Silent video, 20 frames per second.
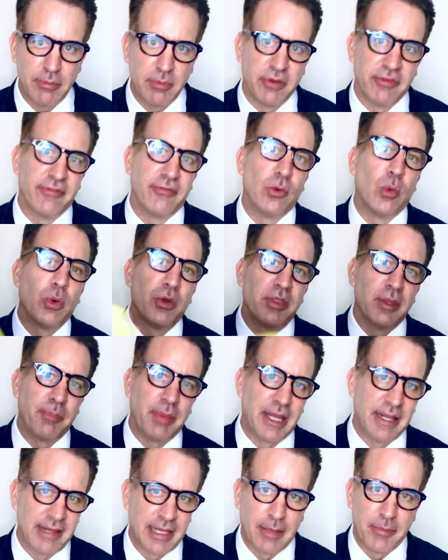before the
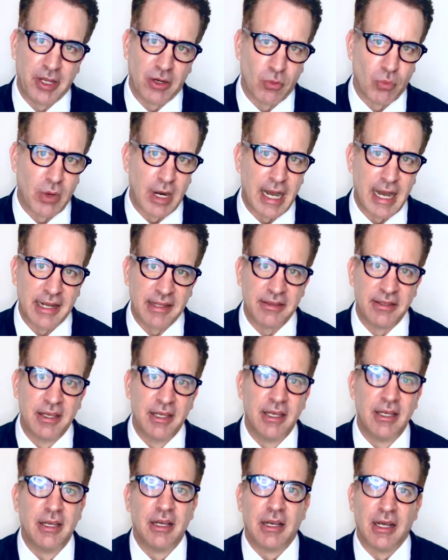pandemic
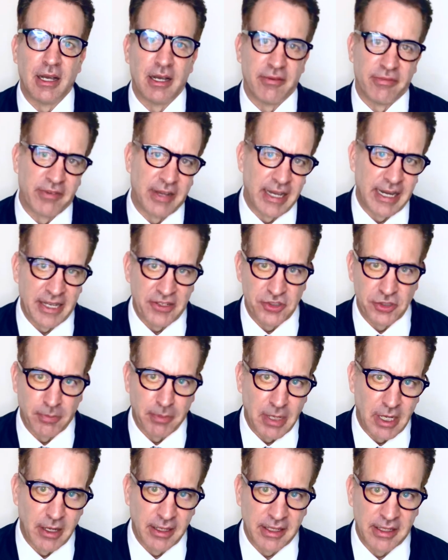rocked financial
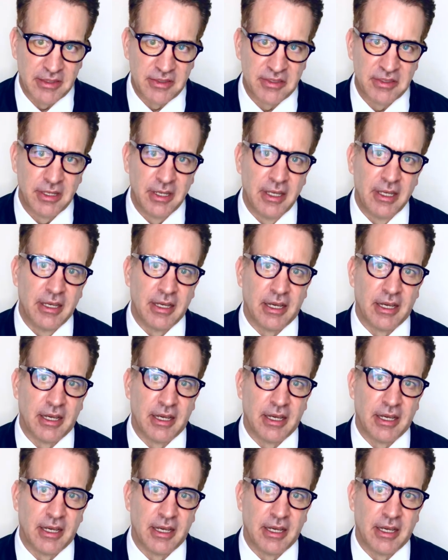markets.